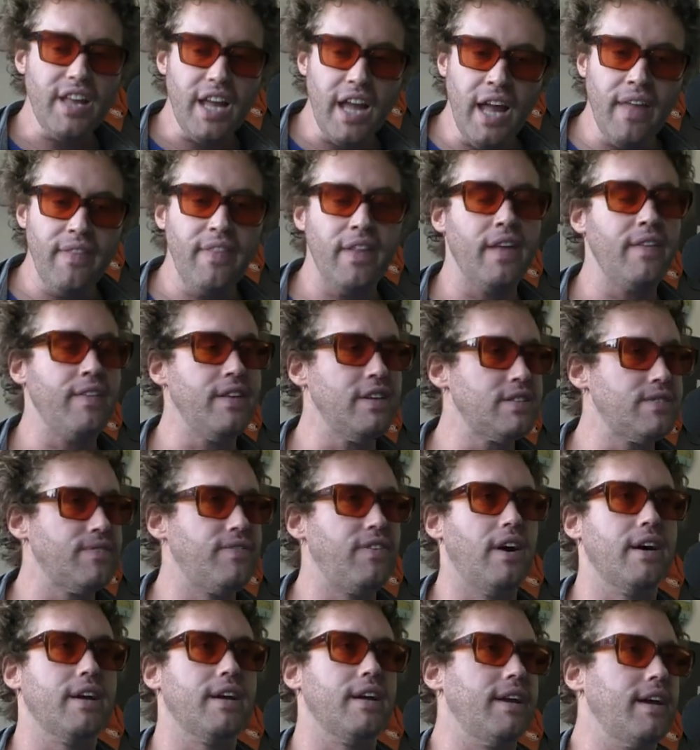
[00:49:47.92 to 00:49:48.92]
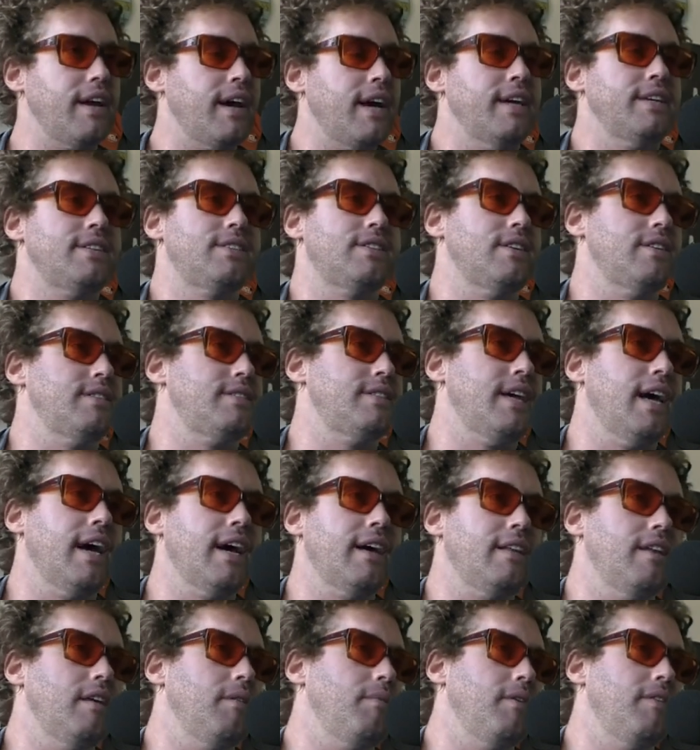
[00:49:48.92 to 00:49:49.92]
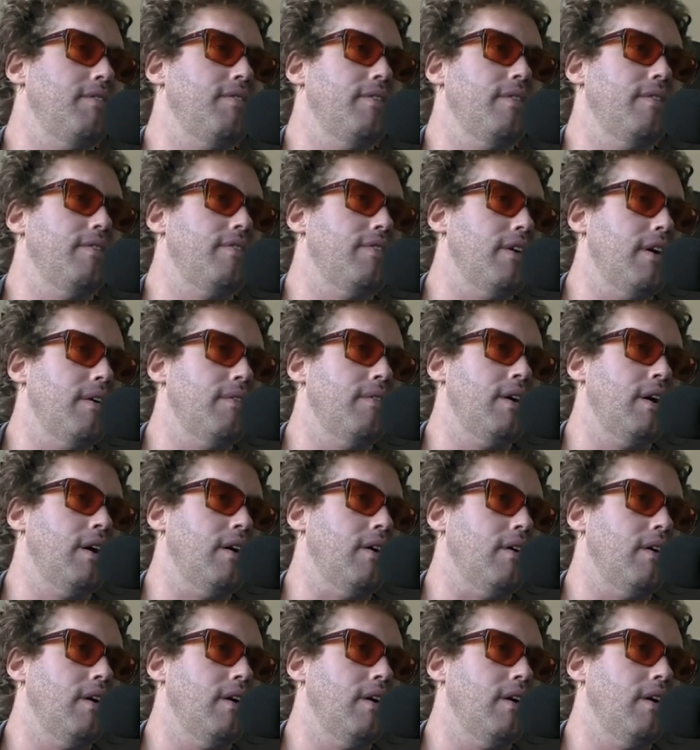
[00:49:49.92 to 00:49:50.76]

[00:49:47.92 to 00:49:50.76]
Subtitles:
And then this fucking guy starts heckling me from the front row.